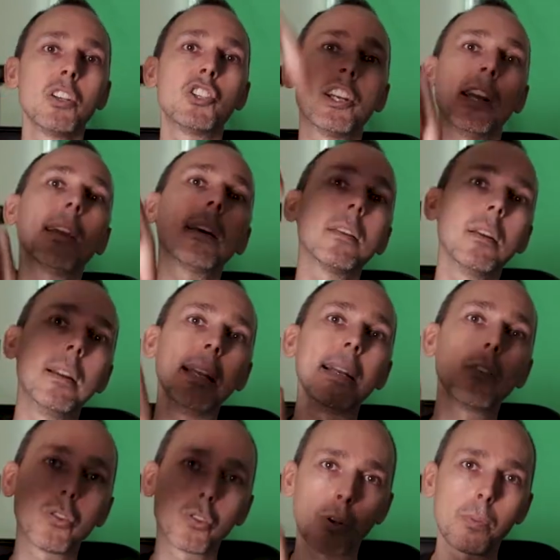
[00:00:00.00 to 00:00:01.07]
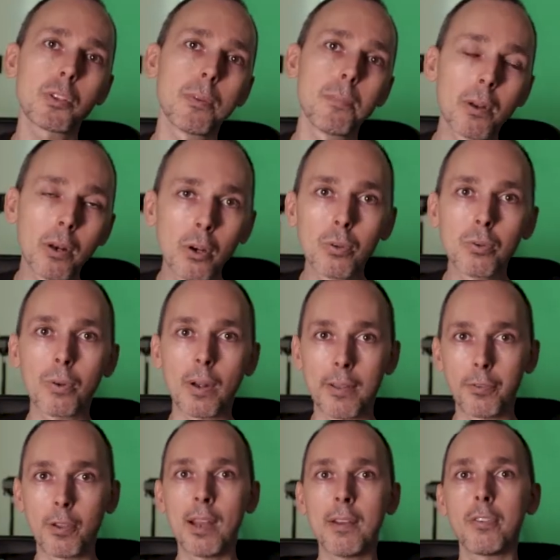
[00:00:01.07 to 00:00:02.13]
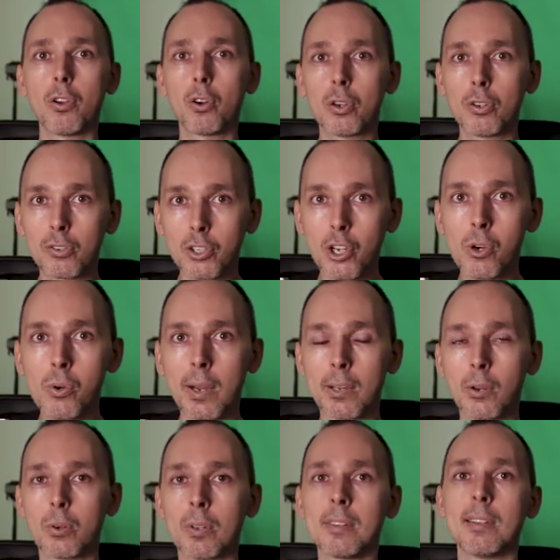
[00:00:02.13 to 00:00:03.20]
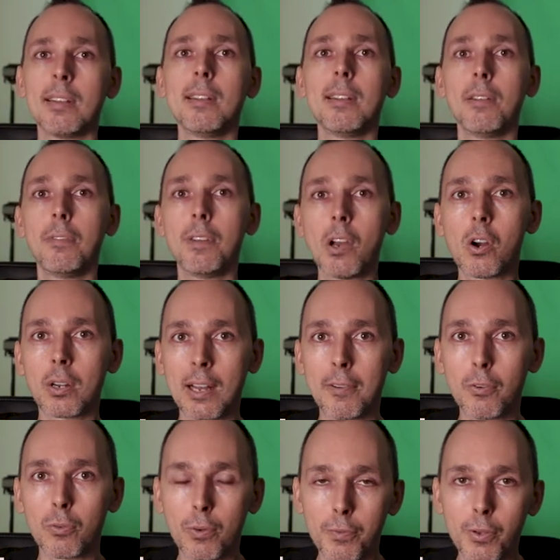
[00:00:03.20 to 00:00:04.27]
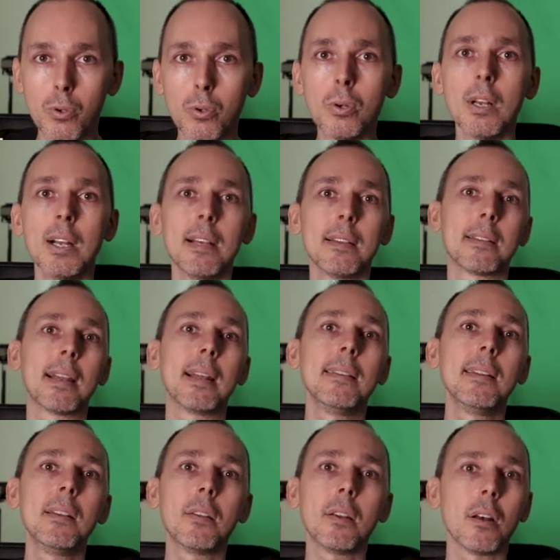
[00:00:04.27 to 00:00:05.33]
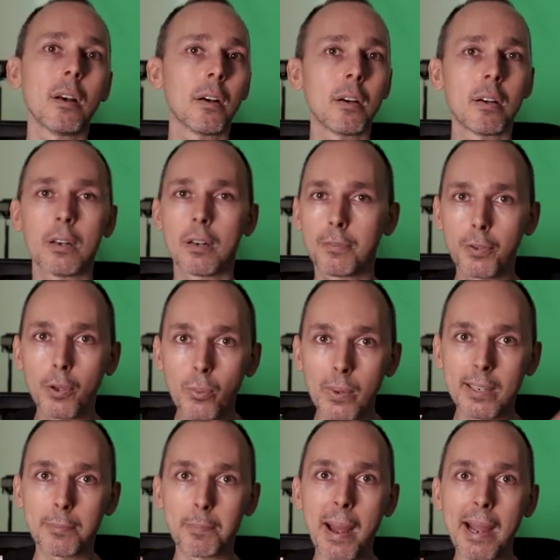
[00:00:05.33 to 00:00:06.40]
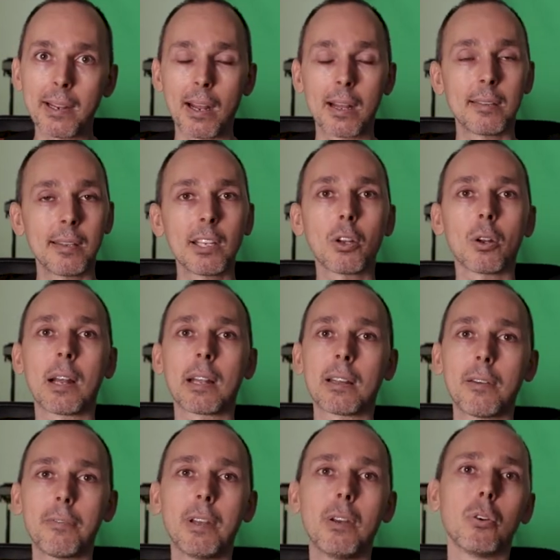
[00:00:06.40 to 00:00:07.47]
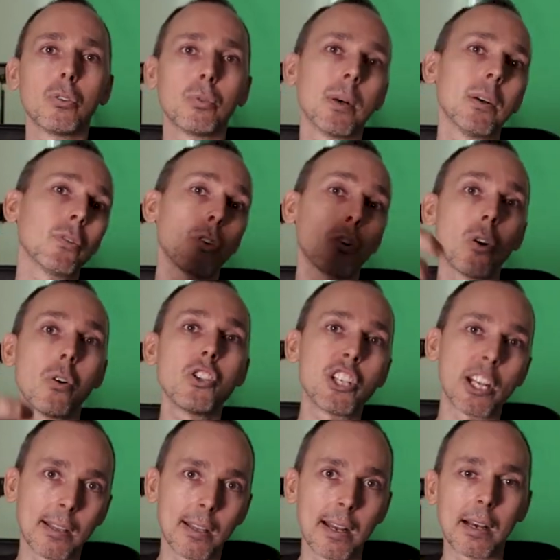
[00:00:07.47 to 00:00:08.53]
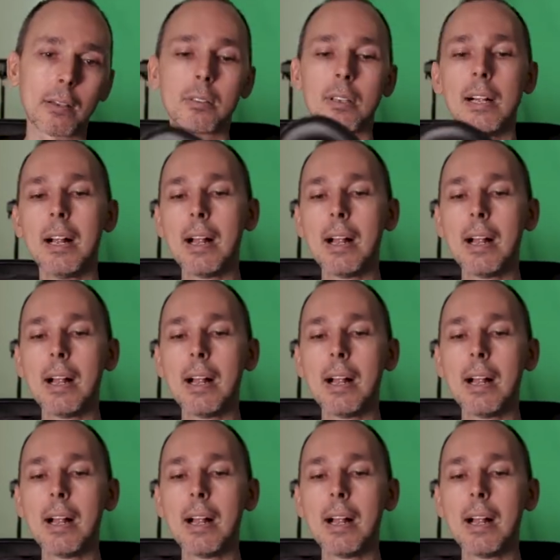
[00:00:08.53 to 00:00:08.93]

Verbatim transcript: Check in the link description below if you have an Oculus Go and you want to see the V R Cover review that I did uh, a few weeks back. I think you'll like that video as well, so go and check that out.